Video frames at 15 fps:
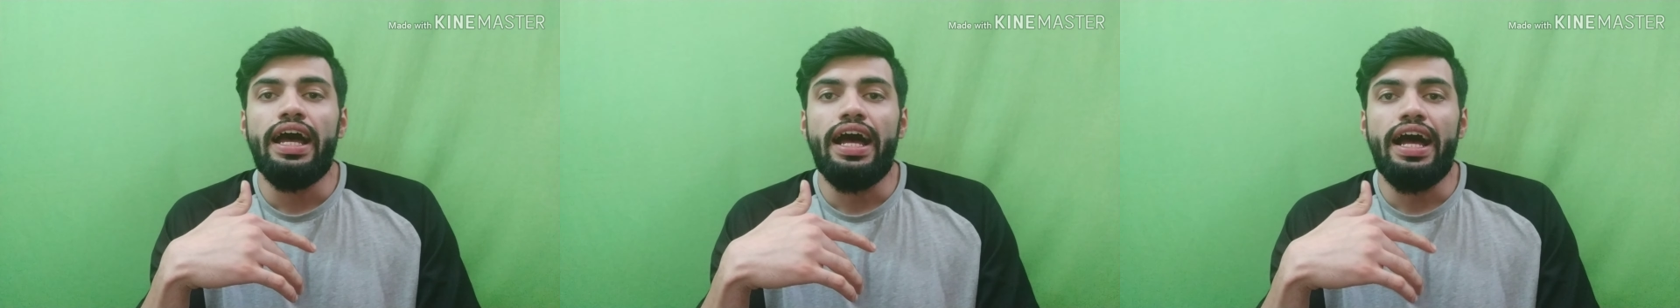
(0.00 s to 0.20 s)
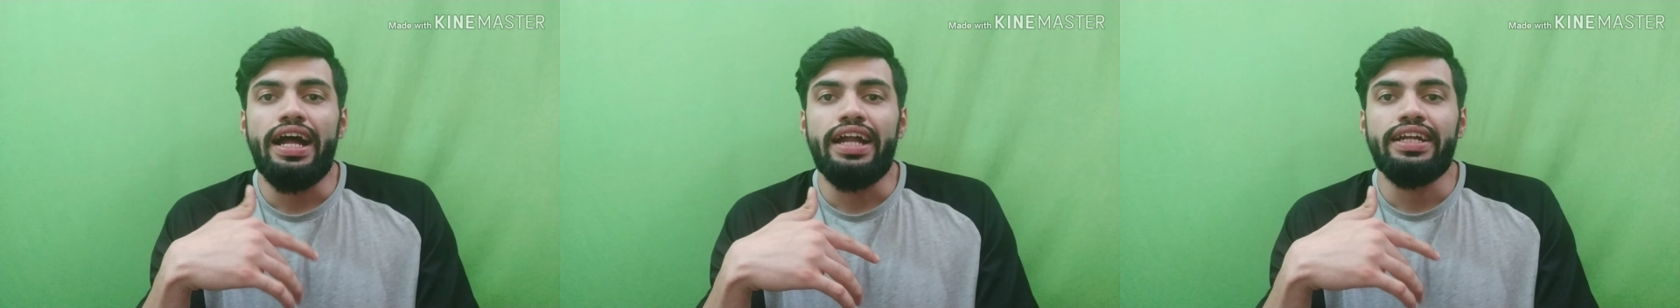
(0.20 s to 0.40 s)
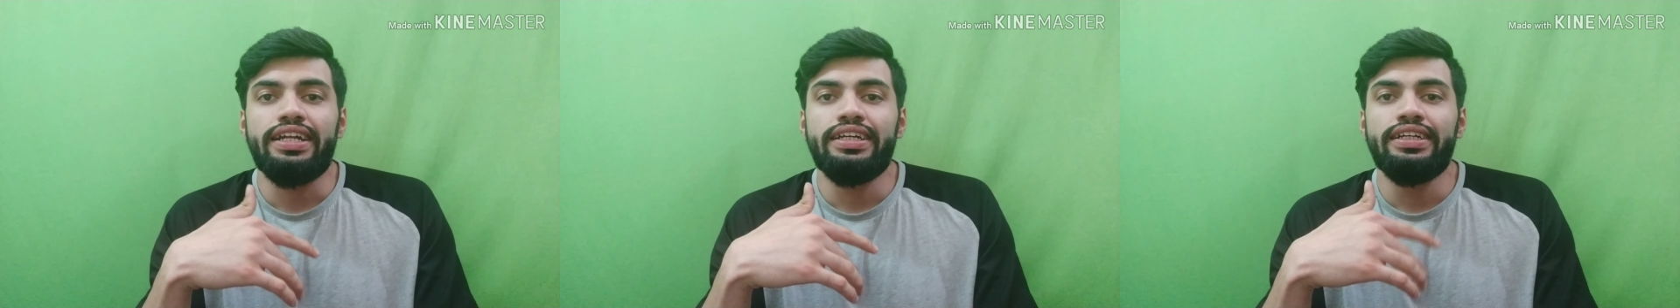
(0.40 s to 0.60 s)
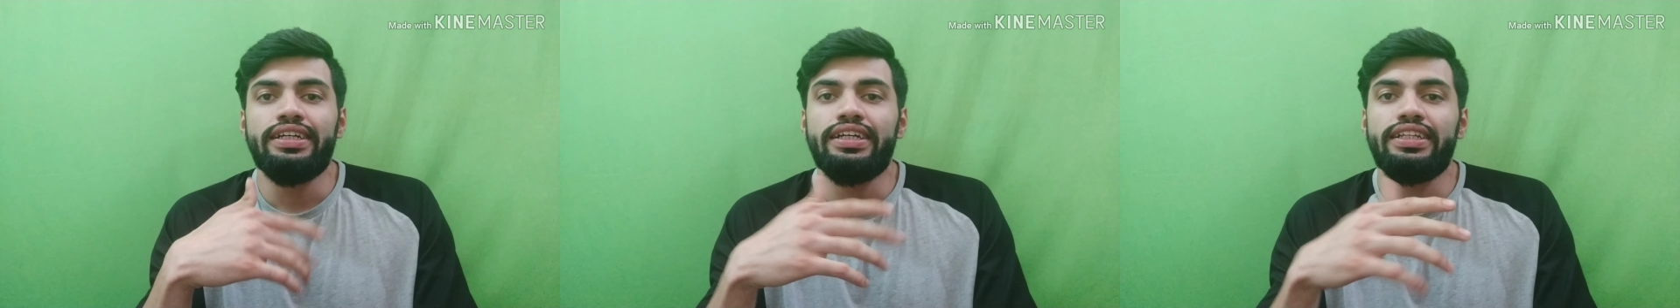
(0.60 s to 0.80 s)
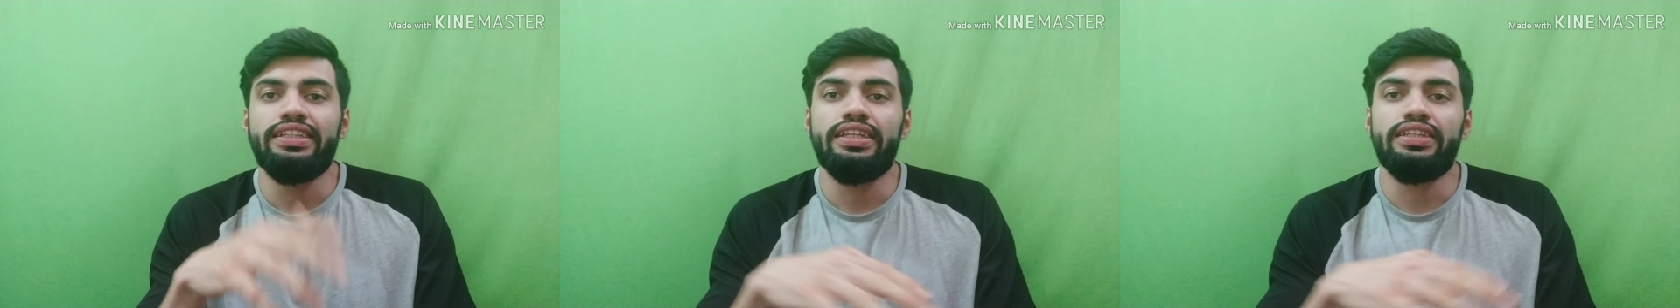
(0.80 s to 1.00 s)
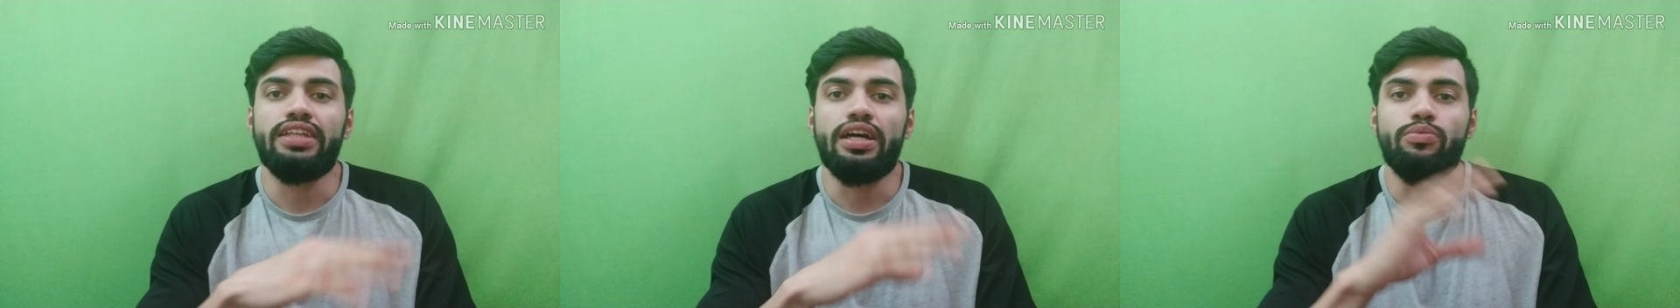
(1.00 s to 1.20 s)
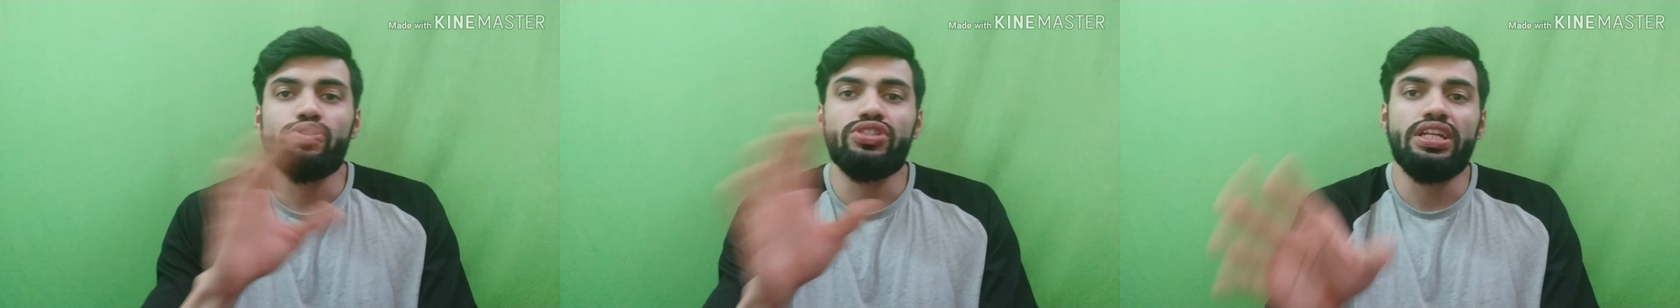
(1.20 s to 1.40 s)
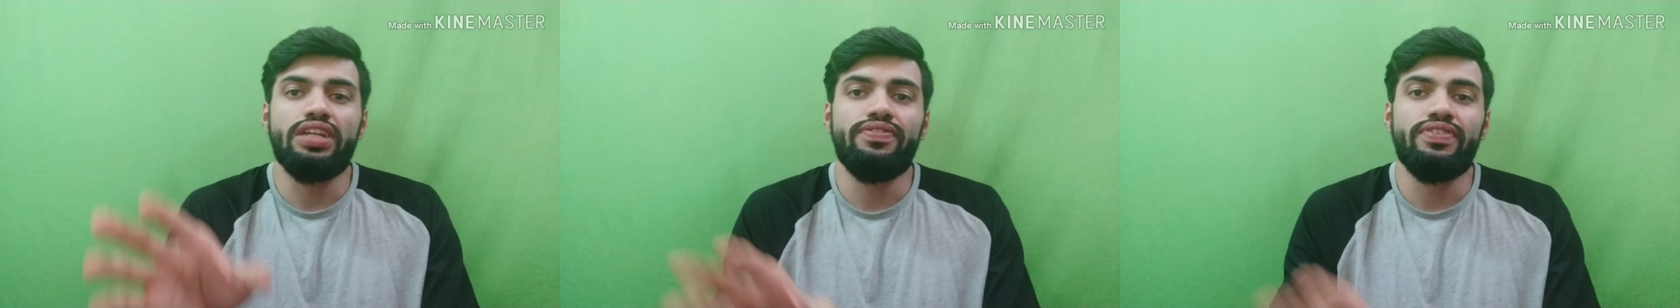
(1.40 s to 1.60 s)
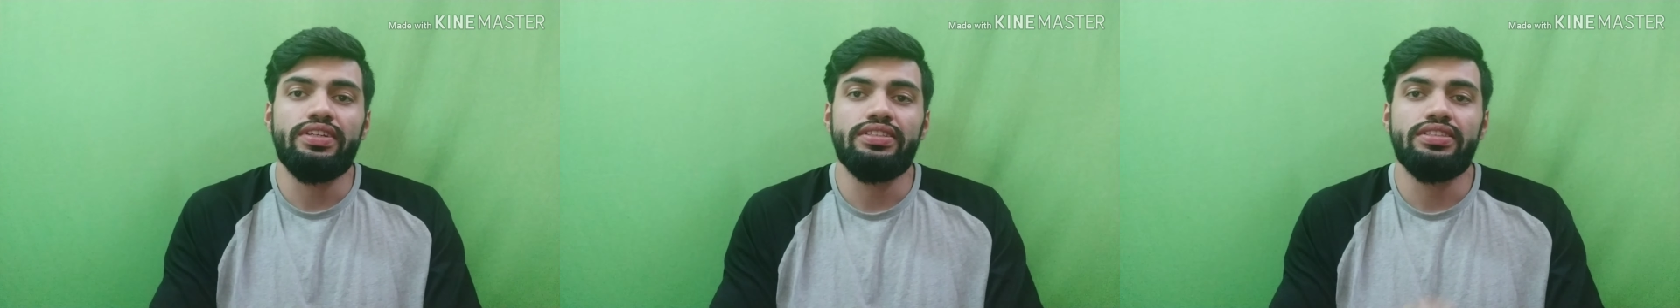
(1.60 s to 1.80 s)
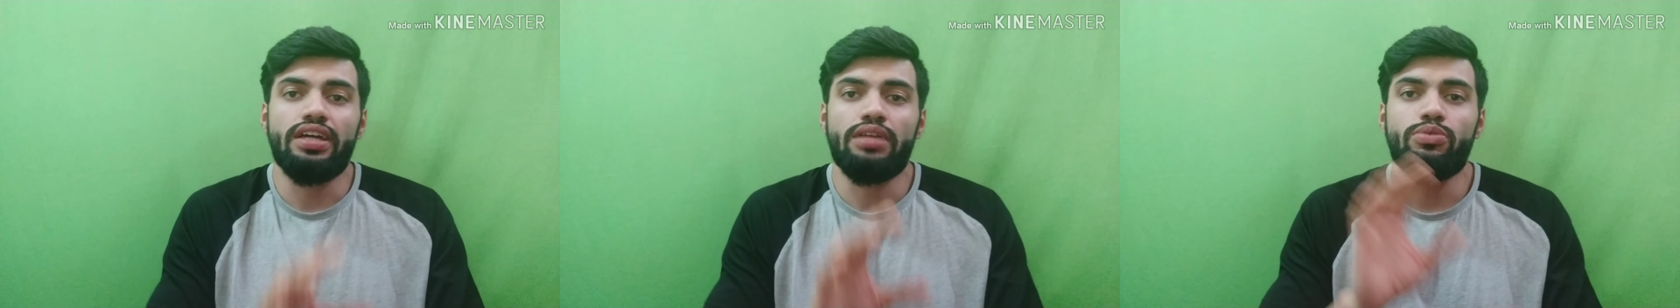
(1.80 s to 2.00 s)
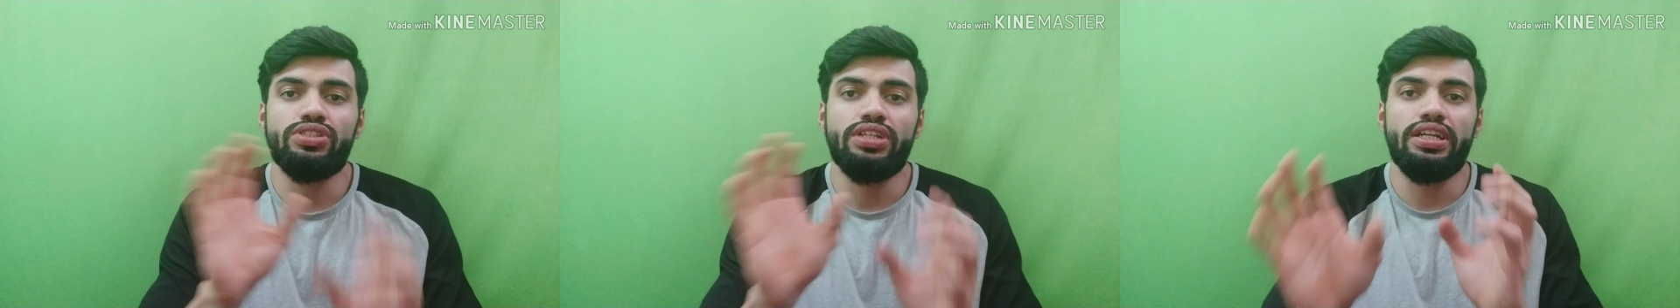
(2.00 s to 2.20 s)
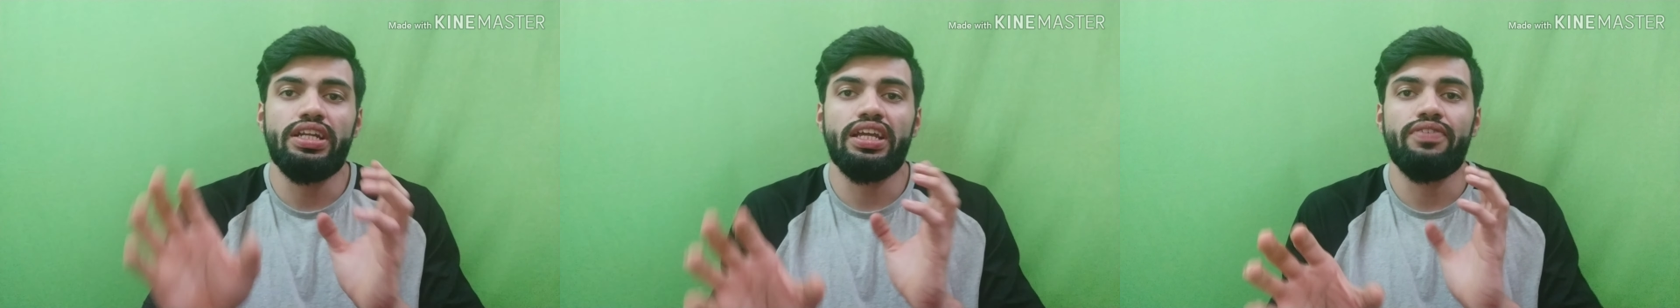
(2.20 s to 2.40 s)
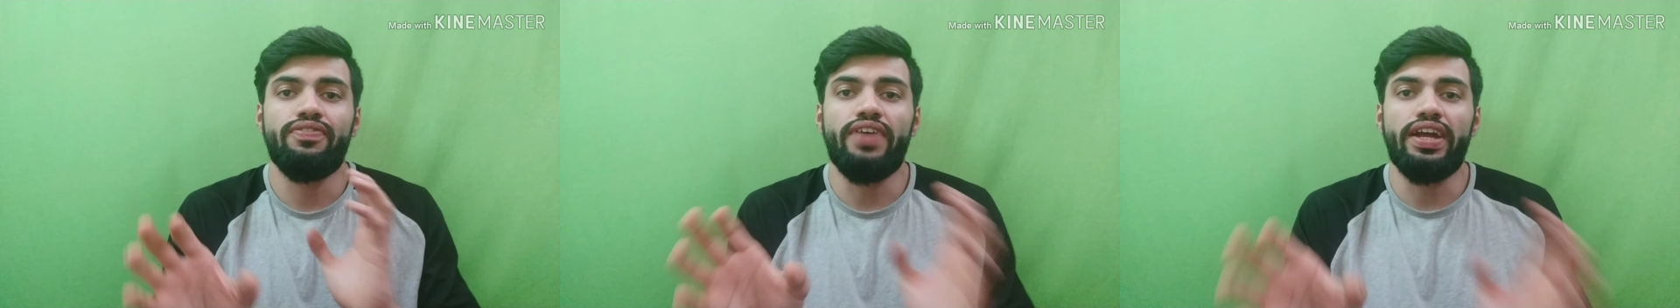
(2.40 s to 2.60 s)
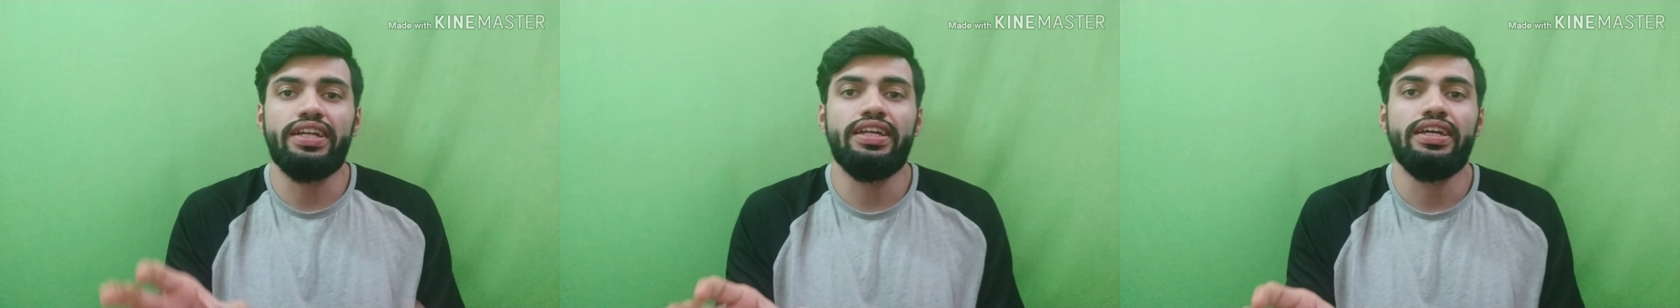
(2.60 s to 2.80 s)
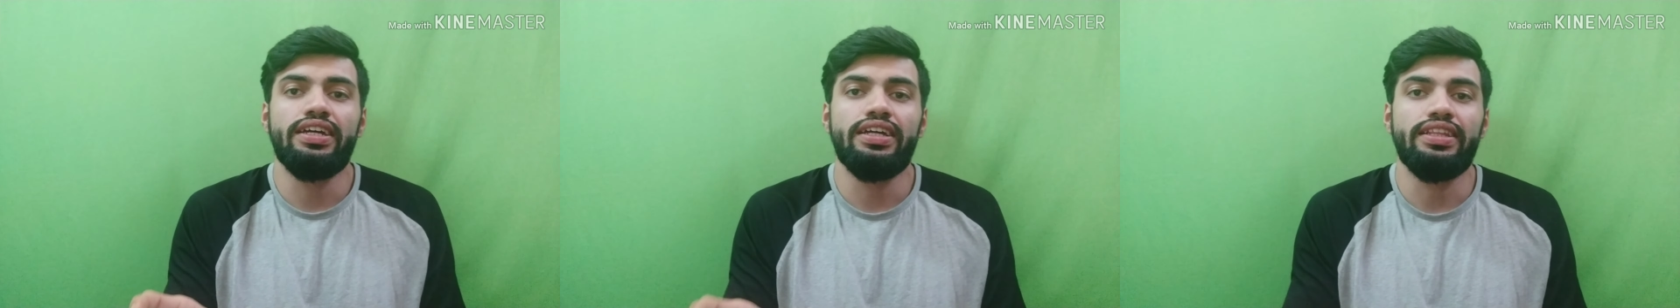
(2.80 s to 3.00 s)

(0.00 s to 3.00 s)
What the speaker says: and the thermogenetic effect